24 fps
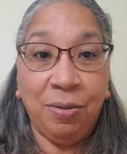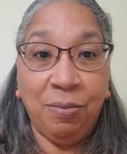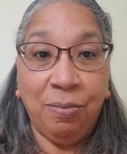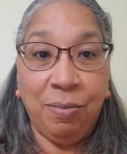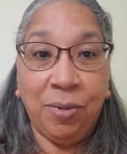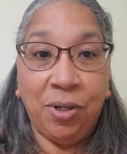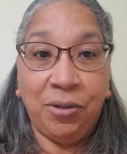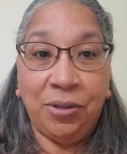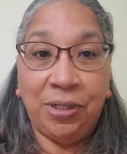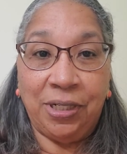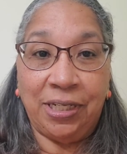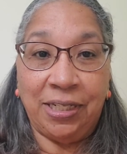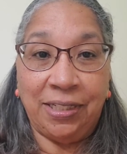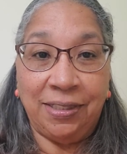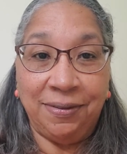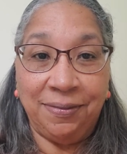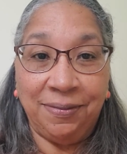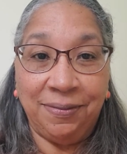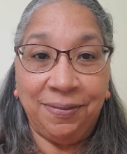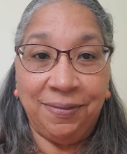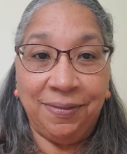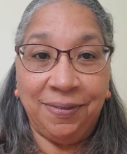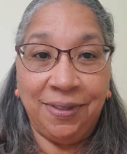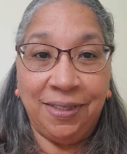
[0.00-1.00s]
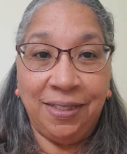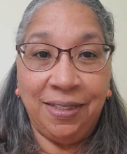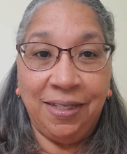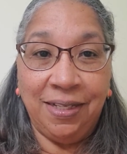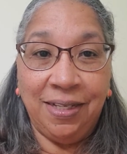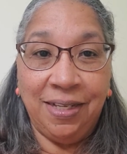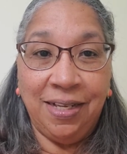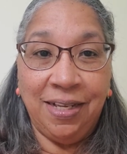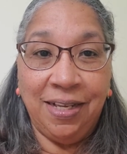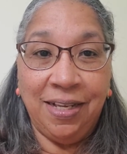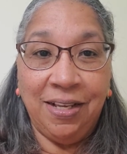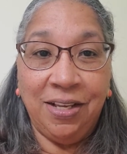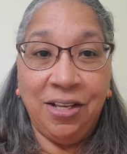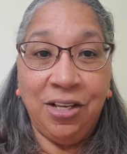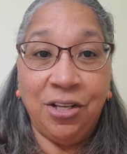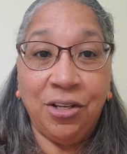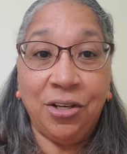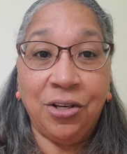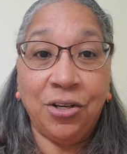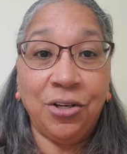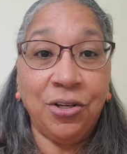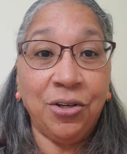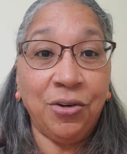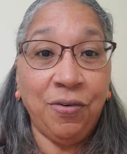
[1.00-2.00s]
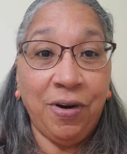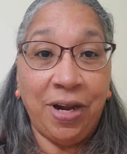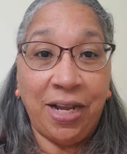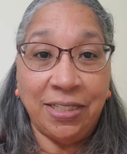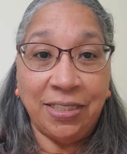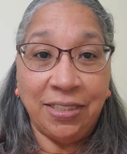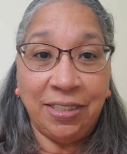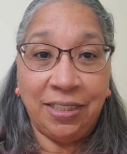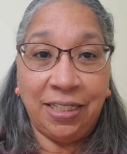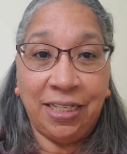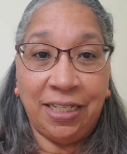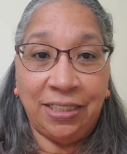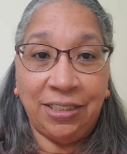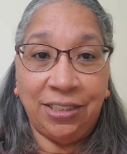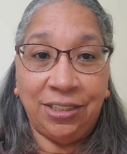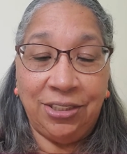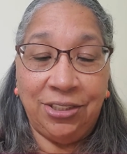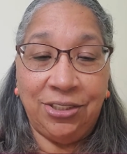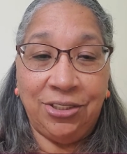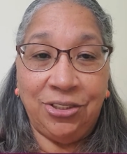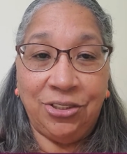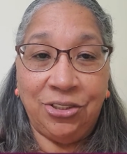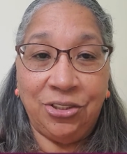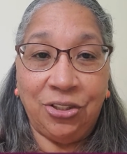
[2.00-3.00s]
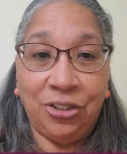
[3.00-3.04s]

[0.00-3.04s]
Mónica, congratulations